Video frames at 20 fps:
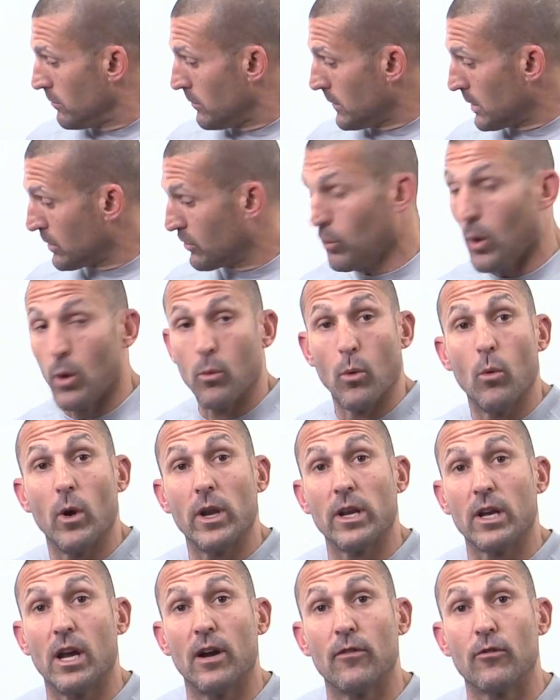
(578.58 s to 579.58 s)
this is what we
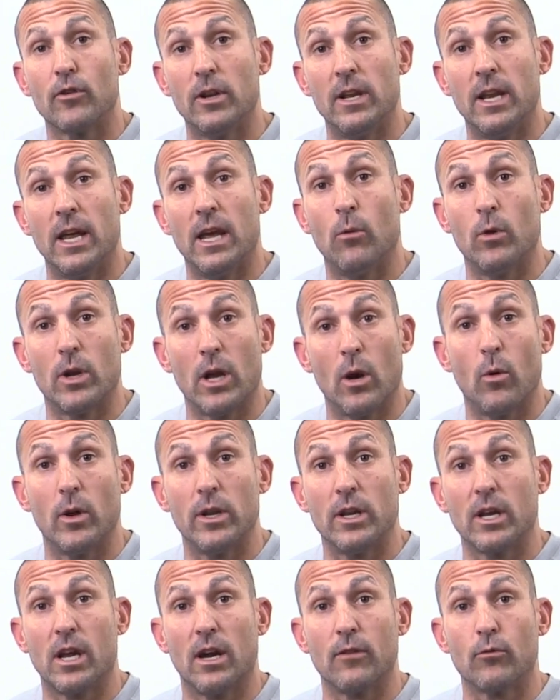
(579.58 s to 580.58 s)
wanted to cover today, what I
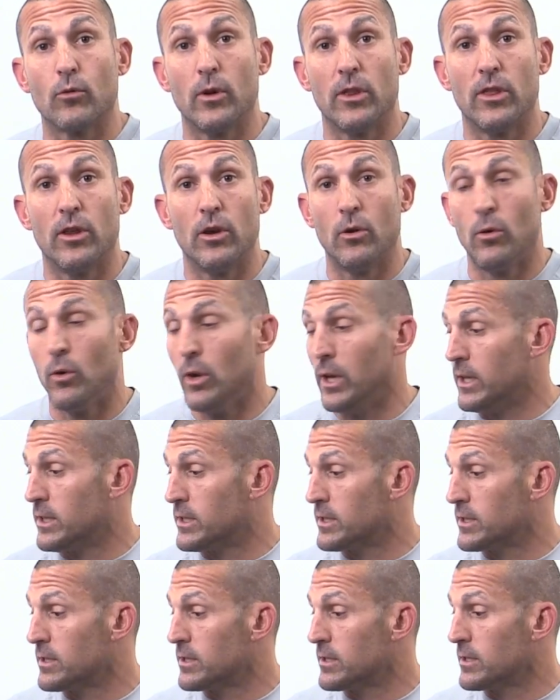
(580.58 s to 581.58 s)
wanted to cover with you.
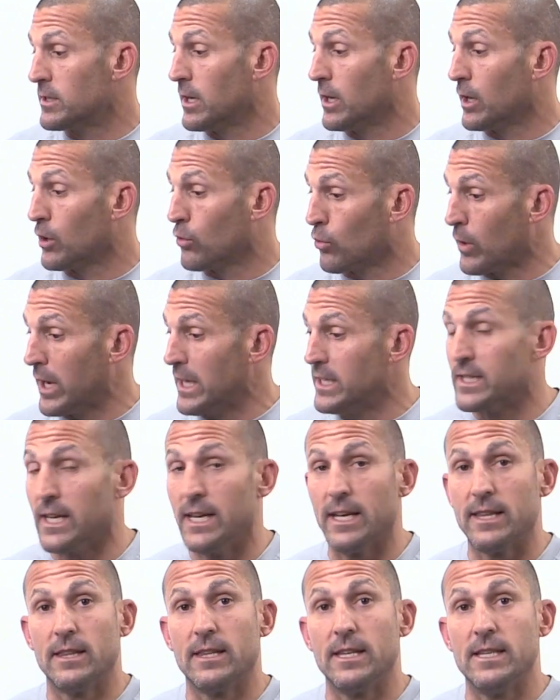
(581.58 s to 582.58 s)
It's great to
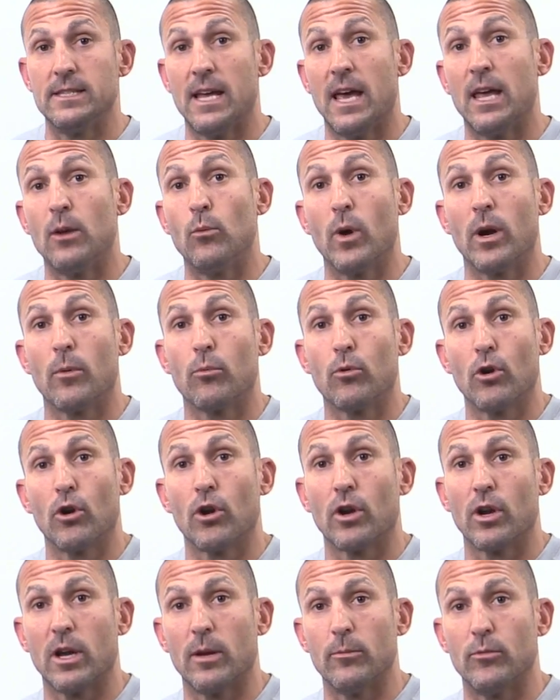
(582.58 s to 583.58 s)
get these headwear
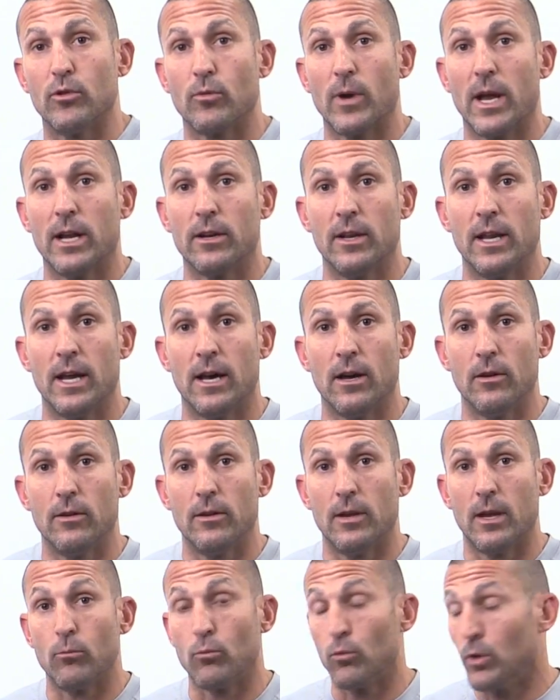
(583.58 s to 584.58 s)
programs rounded
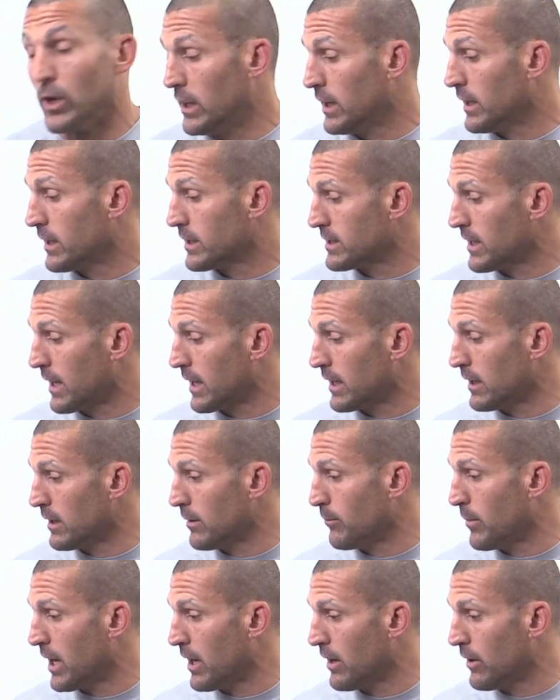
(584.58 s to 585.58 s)
out. I'm really excited
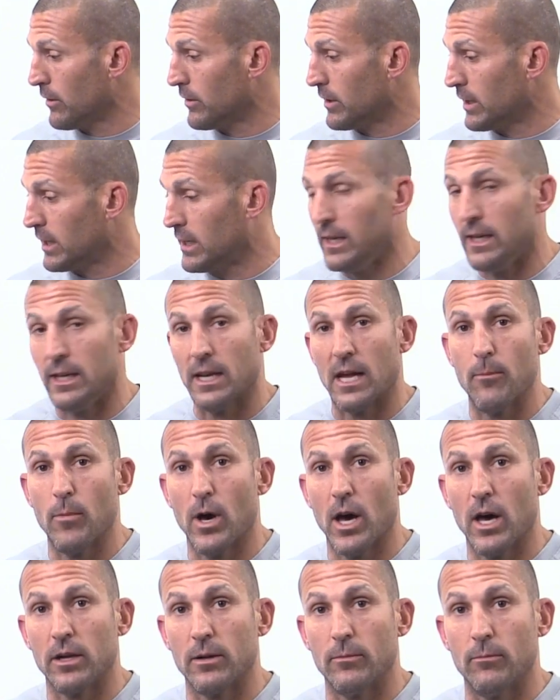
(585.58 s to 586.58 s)
about the Kenai
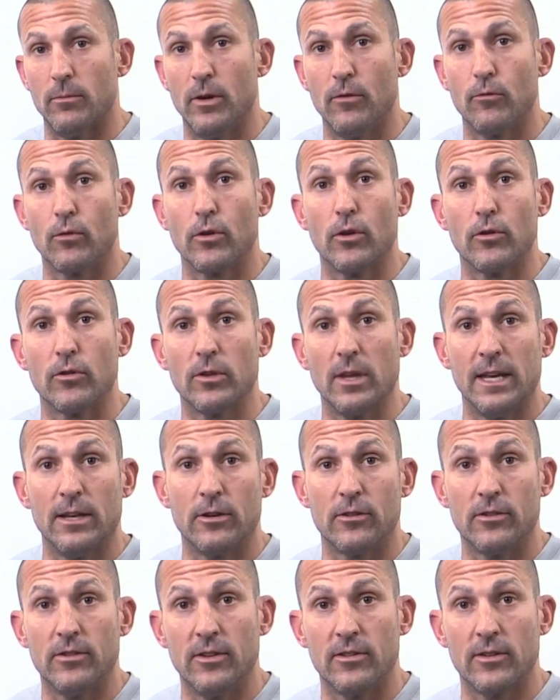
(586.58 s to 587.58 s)
Bottom for those
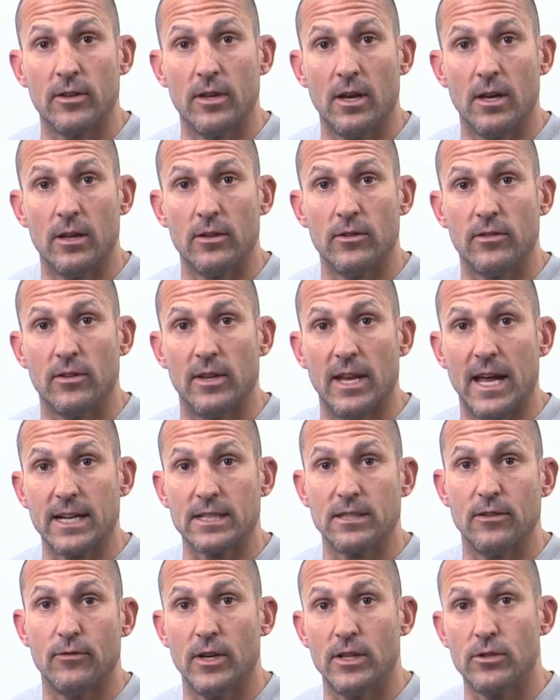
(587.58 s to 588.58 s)
later season hunts and
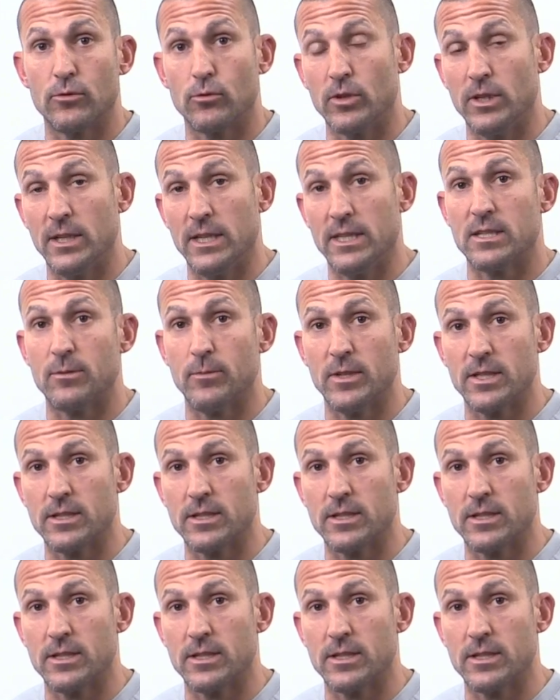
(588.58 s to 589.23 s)
active hunts where you need some